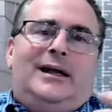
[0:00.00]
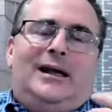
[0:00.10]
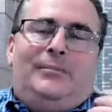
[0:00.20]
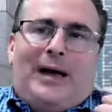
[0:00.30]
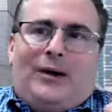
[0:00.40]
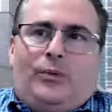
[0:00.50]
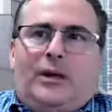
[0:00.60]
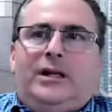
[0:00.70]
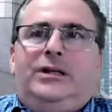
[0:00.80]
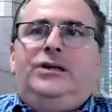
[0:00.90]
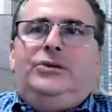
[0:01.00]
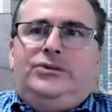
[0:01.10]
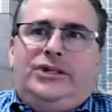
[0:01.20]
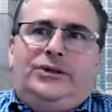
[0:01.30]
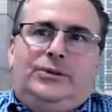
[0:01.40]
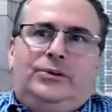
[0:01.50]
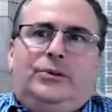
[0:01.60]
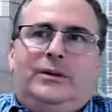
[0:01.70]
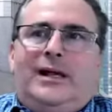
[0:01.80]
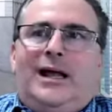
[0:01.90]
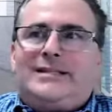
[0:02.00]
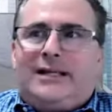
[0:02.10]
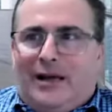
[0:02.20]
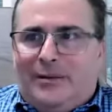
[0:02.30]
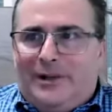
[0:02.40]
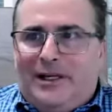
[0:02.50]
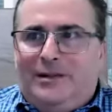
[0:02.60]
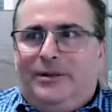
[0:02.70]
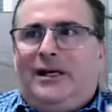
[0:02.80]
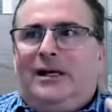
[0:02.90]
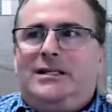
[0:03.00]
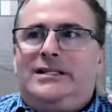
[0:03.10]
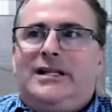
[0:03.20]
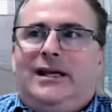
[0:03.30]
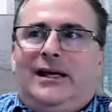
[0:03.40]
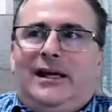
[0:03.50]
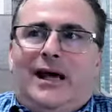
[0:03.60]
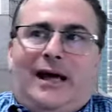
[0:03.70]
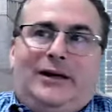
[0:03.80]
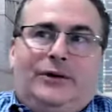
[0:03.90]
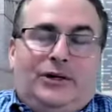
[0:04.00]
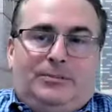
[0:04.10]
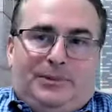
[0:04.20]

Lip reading: about what you do as a company, because I know you're a